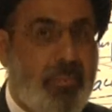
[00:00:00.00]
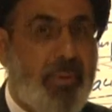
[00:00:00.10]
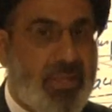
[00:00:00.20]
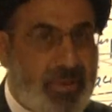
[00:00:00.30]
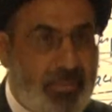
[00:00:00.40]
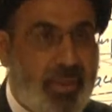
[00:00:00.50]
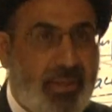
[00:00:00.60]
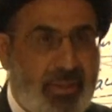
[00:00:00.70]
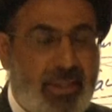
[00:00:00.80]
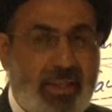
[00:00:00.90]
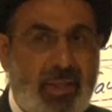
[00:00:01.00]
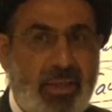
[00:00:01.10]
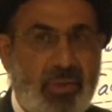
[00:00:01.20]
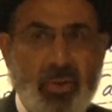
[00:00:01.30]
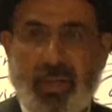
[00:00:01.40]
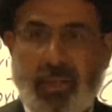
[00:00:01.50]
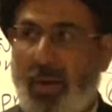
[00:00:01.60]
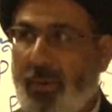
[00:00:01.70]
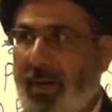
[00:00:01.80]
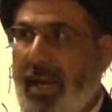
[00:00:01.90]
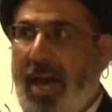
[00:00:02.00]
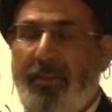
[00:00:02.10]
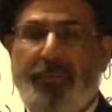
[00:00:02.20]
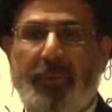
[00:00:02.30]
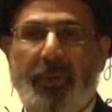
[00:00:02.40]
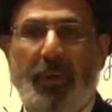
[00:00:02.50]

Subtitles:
possibility, look at our life,